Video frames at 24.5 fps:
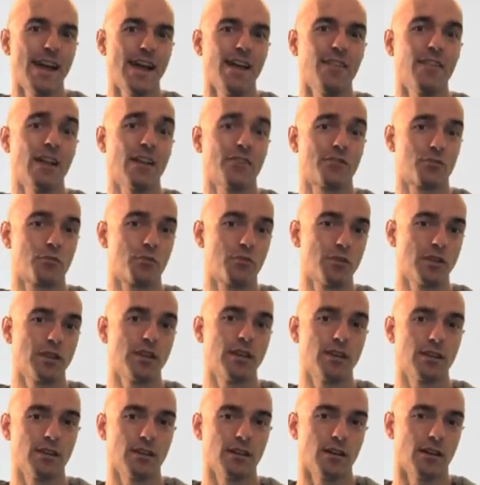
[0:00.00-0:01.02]
And that's
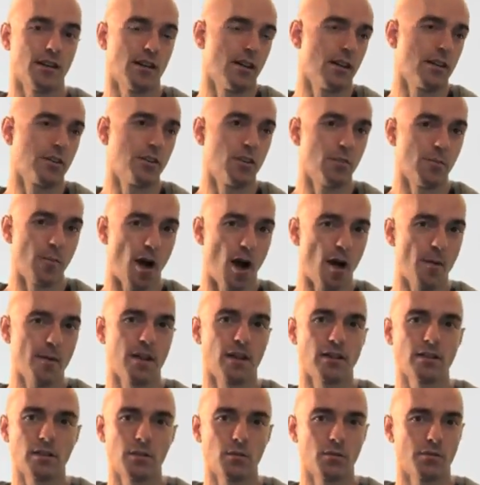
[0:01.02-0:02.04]
really,
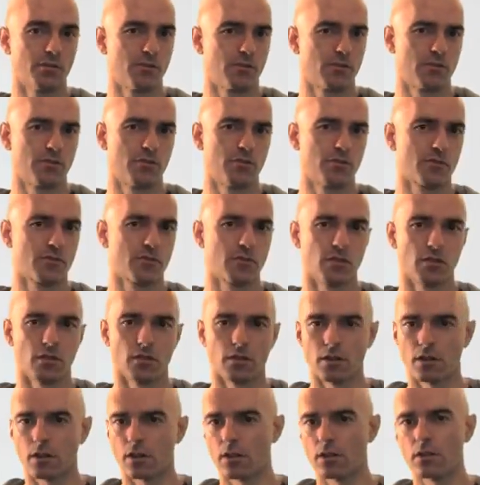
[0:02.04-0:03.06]
Muhammad Ali was just,
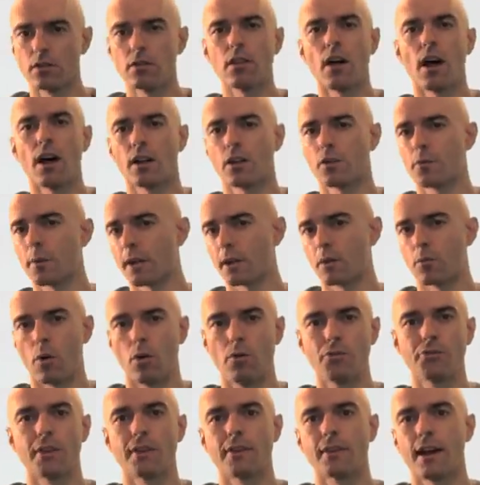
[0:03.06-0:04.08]
a lot of great
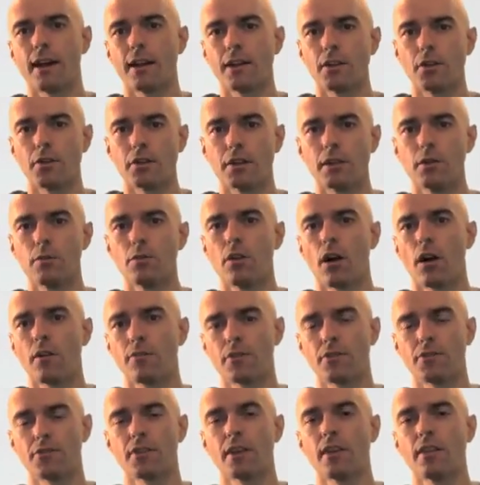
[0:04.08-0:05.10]
quotes like that. He would
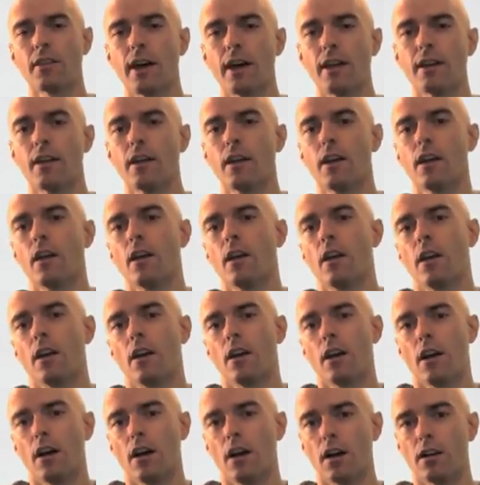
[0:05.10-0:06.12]
often say that
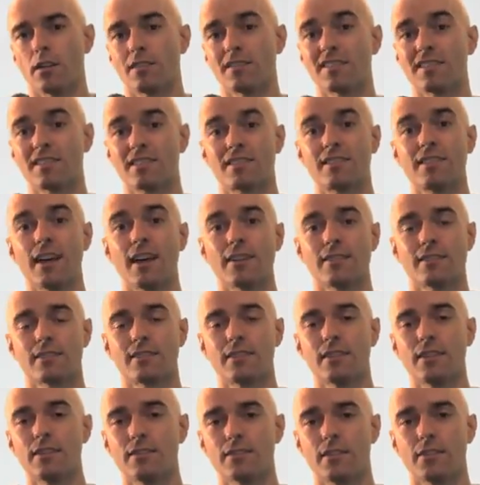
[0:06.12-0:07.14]

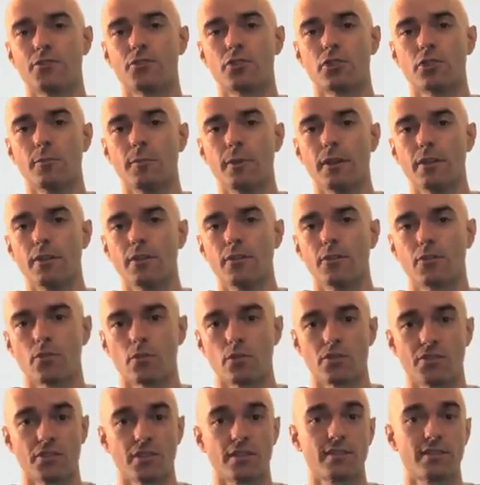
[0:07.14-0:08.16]
success is determined,
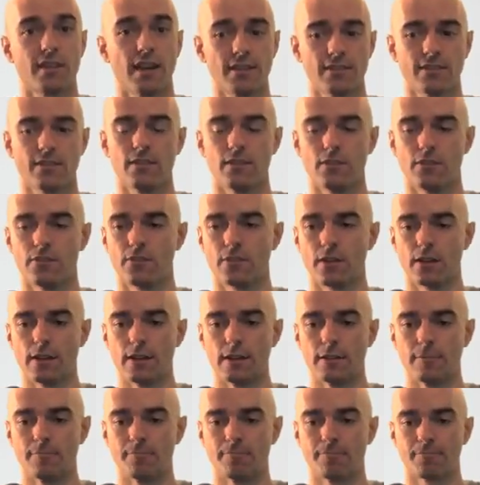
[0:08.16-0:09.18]
or success is
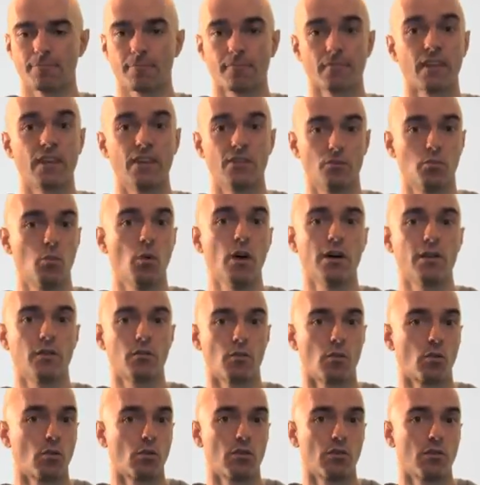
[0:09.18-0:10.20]
won,
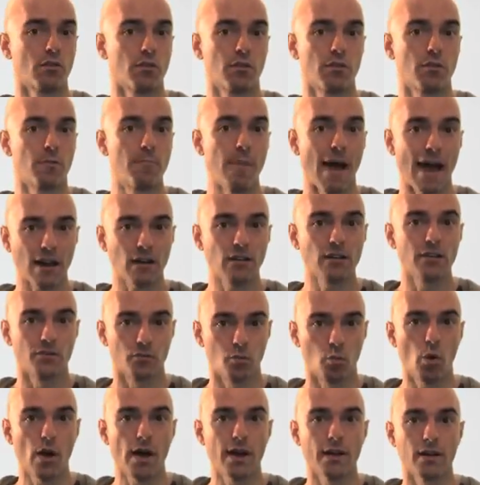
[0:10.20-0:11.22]
or the battle
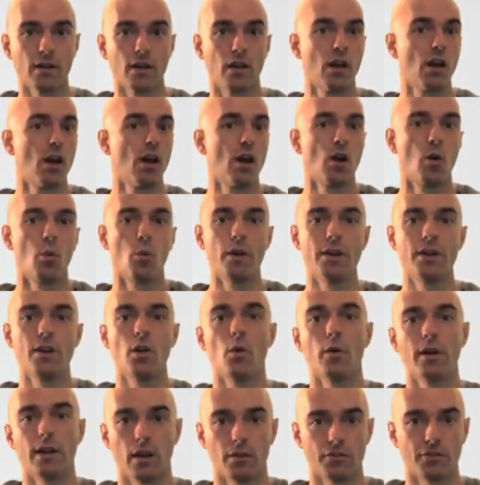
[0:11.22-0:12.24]
is won when
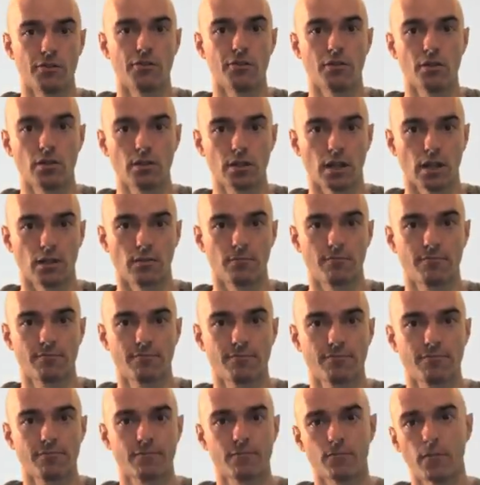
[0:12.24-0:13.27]
no one else is looking,
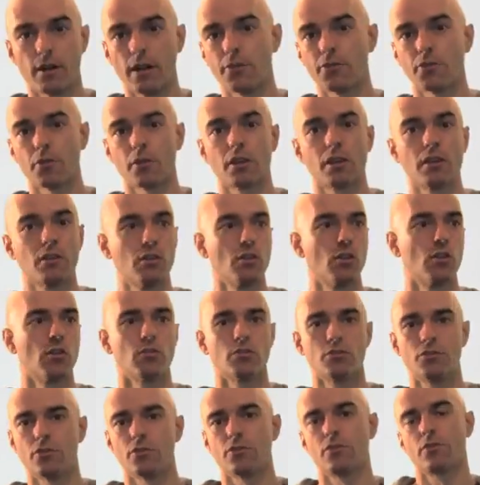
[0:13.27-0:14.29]
right? So he,
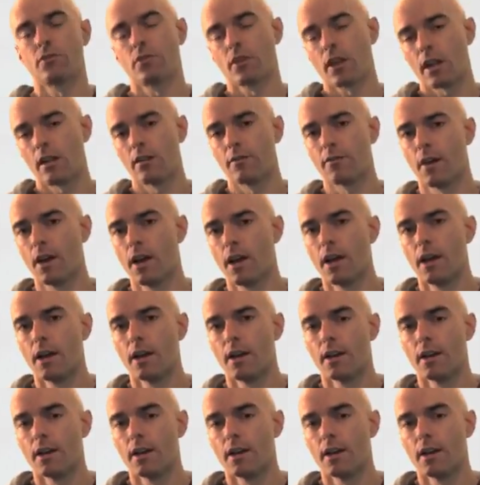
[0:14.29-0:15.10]
just kind of